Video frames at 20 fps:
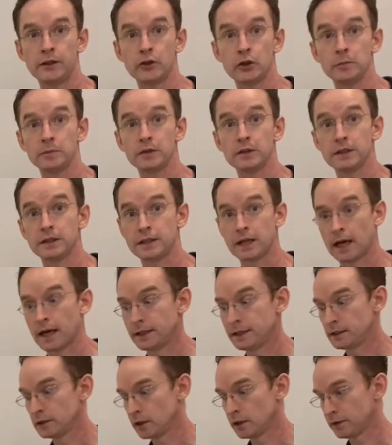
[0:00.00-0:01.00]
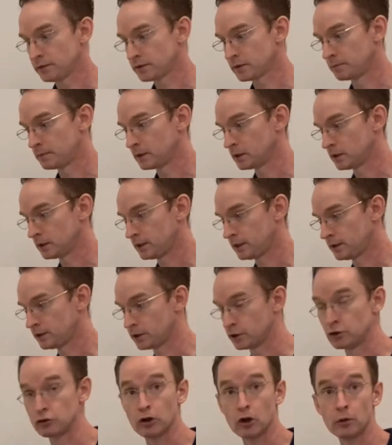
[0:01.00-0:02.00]
In terms of the Tiny Love's ability
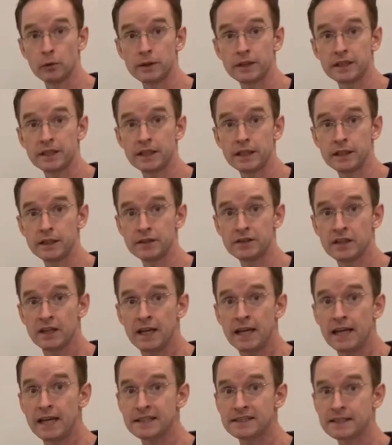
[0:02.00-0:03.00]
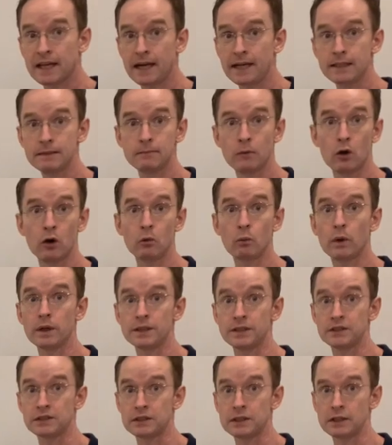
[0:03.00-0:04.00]
to grow with the kids, it's kind of more
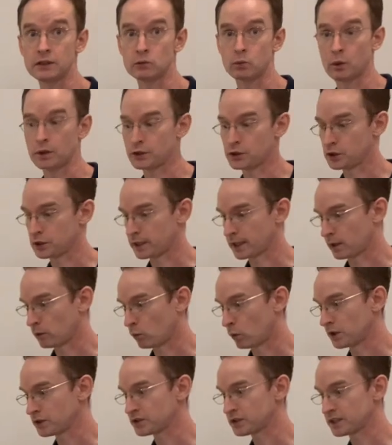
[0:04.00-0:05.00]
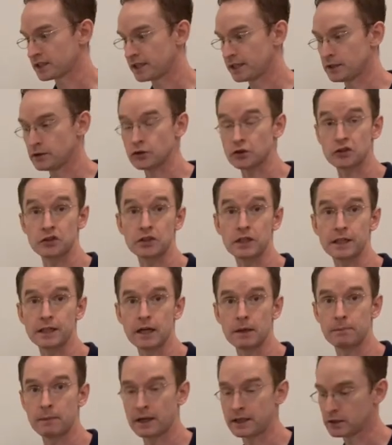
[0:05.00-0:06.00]
what you see is what you get. Once the kids are
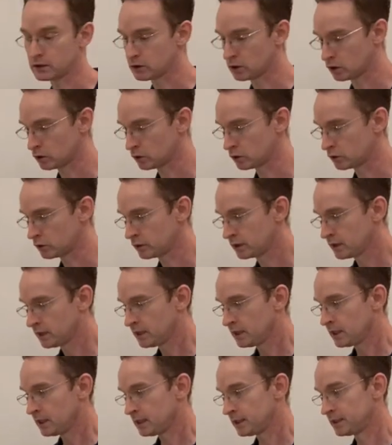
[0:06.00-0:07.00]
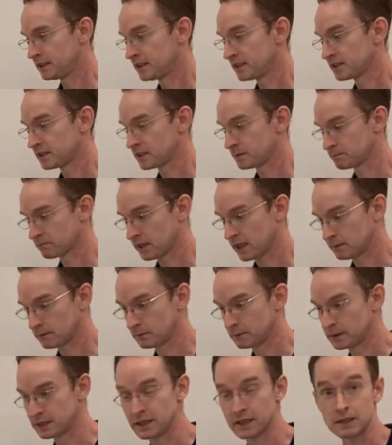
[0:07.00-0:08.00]
sitting up on their own, this is
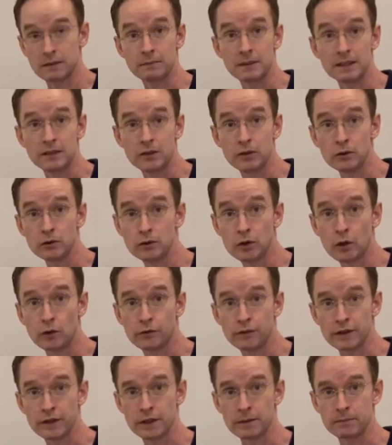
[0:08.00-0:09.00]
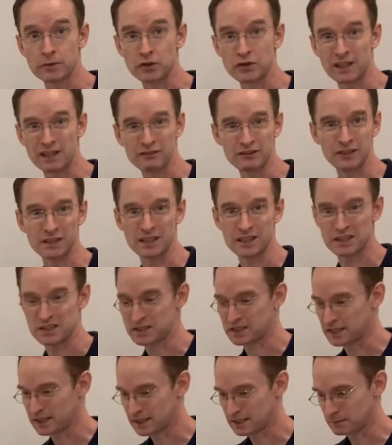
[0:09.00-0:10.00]
probably going to be too low for them, so they're not really going to
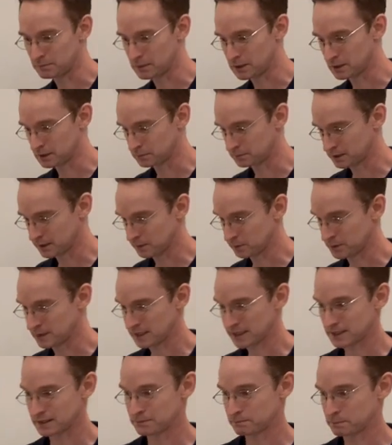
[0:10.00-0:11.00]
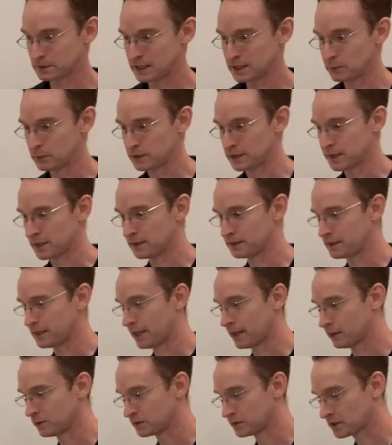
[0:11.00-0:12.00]
sit in the middle and play with. It. They can play with it on
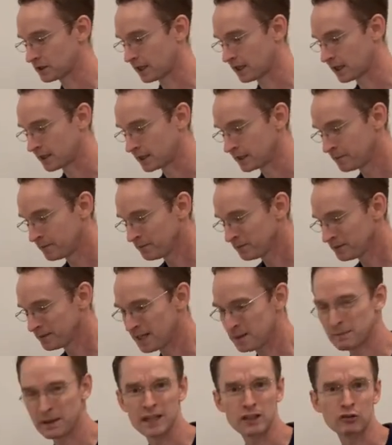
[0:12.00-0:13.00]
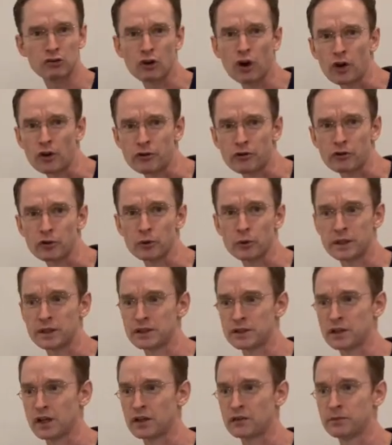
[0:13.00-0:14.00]
the outside. They might crawl through it
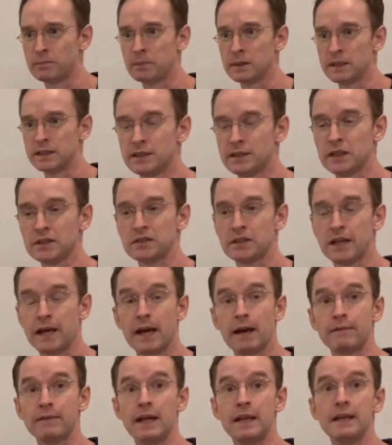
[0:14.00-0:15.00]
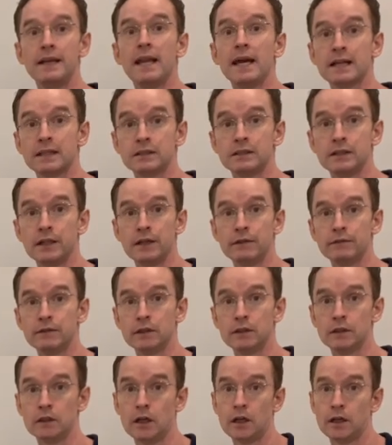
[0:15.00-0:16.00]
and stuff, it doesn't have that next
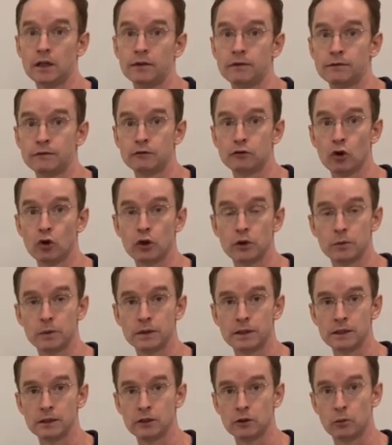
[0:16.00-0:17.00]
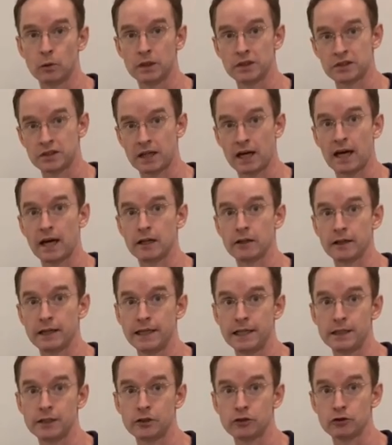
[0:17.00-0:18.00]
level of growing with the little ones to higher
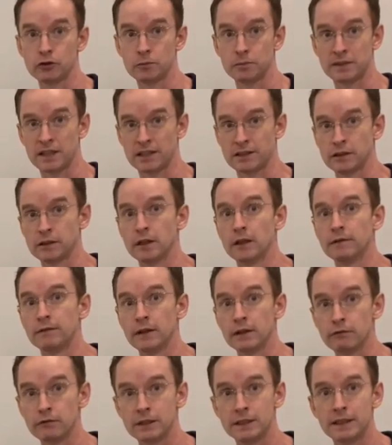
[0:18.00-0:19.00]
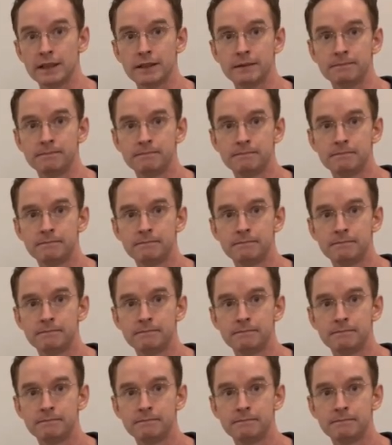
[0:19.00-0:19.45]
age groups that the Love Every did.